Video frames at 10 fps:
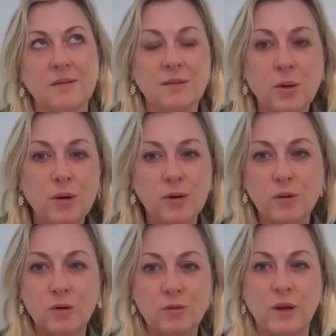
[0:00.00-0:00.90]
quote
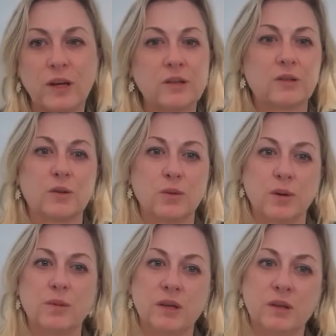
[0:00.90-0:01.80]
unquote regular
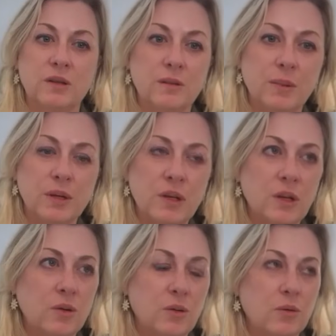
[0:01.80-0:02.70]
women, but
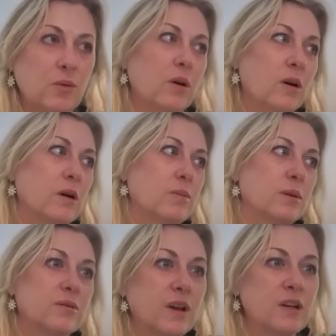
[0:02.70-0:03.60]
who are
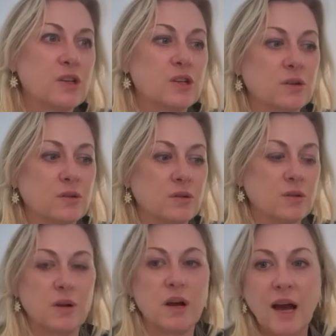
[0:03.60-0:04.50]
professionals
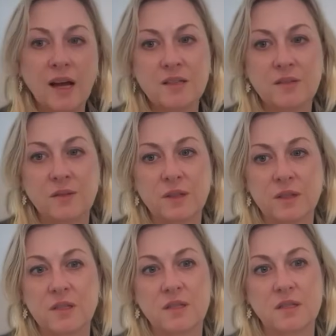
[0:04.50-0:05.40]
or
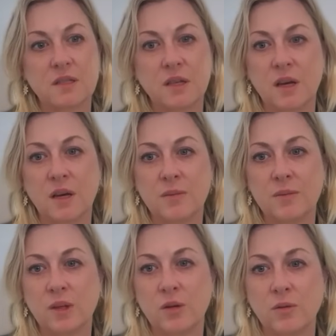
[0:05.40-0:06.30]
activists,
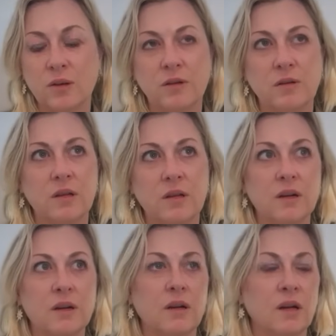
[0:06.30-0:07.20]
whether
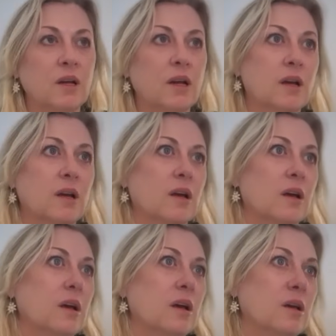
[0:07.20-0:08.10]
they're,
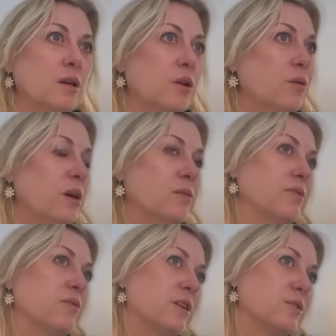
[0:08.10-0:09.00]
I have a
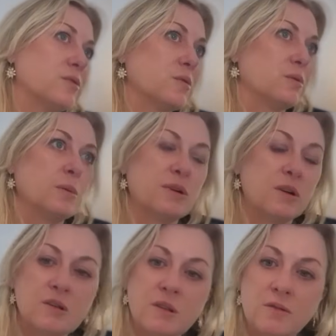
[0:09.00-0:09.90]
friend who's a
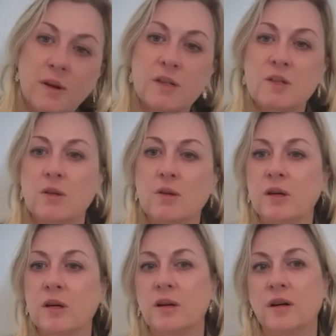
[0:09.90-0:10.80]
reproductive rights
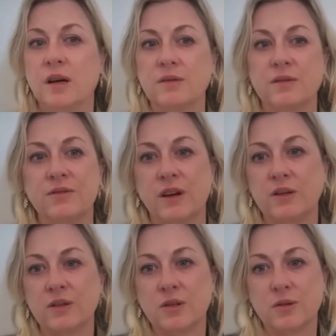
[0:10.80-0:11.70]
lawyer. I have a
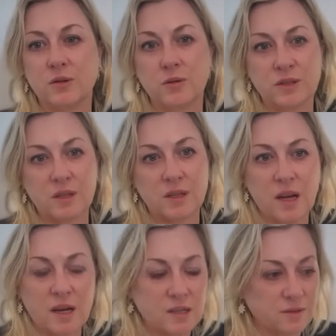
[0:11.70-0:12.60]
friend who is an
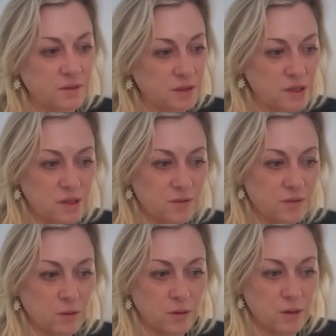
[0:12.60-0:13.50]
activist
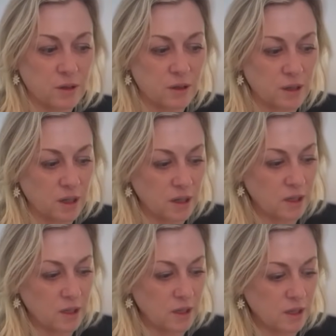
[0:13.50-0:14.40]
for
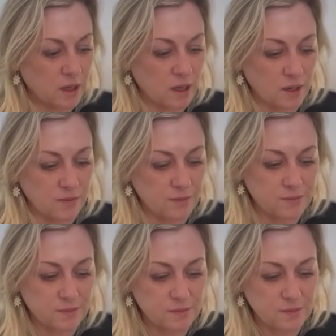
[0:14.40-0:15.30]

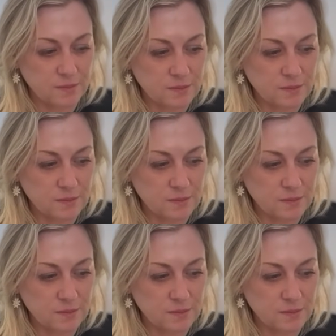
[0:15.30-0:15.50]
um,